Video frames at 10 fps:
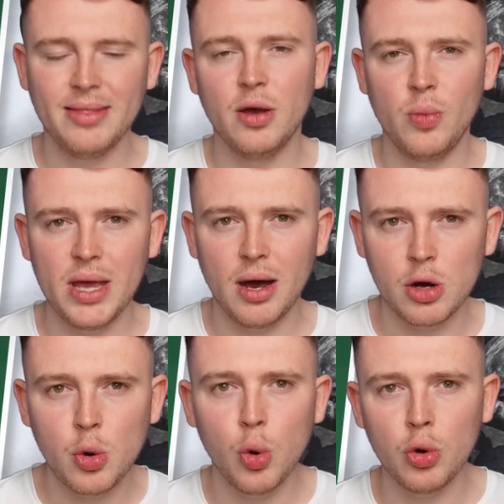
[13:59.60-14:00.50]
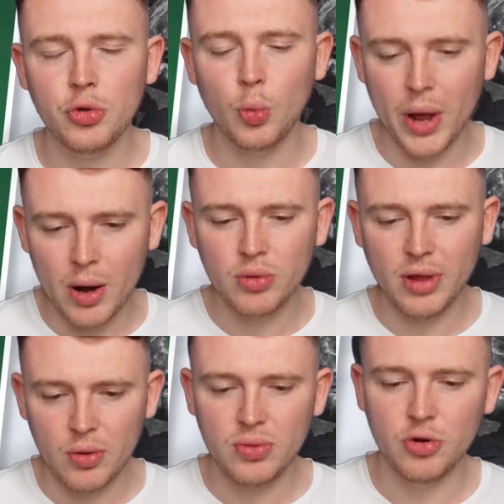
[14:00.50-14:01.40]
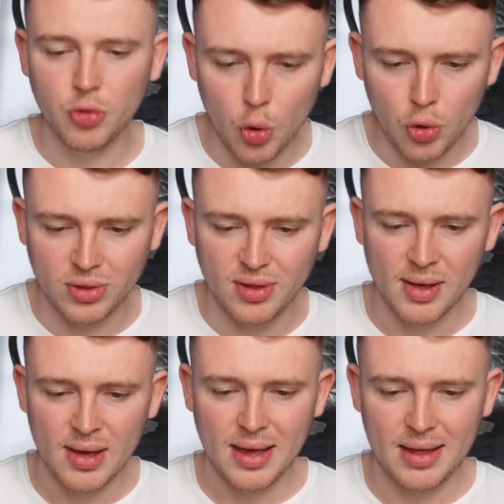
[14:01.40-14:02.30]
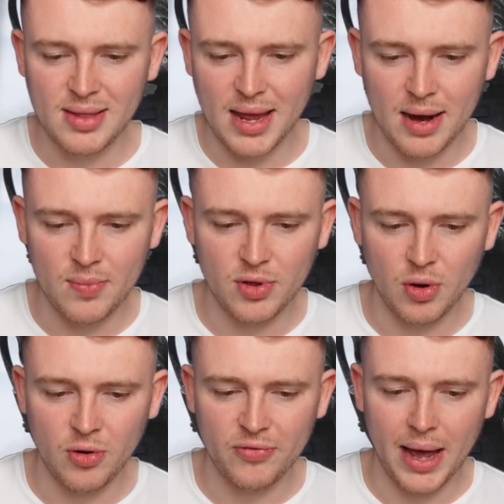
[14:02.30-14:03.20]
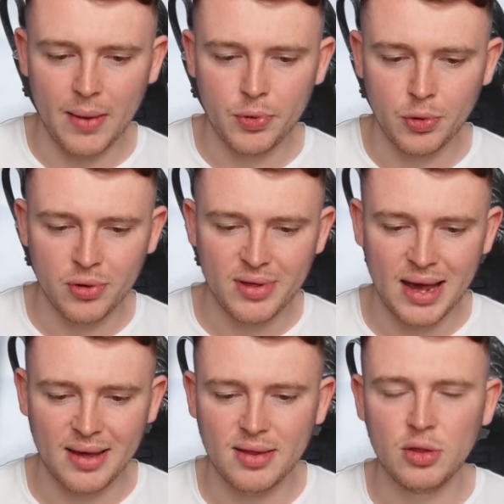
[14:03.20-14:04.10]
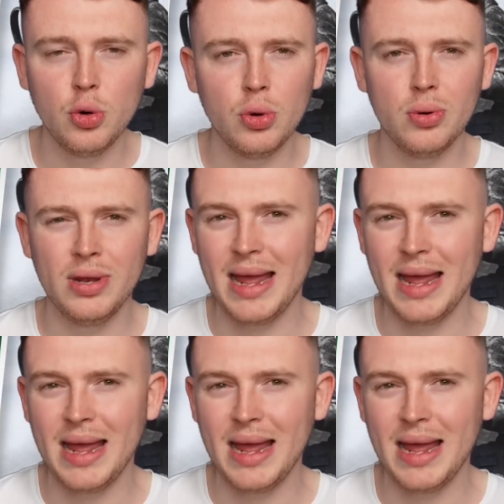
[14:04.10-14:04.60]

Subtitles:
and that we are, quote, well down the road in terms of that process. No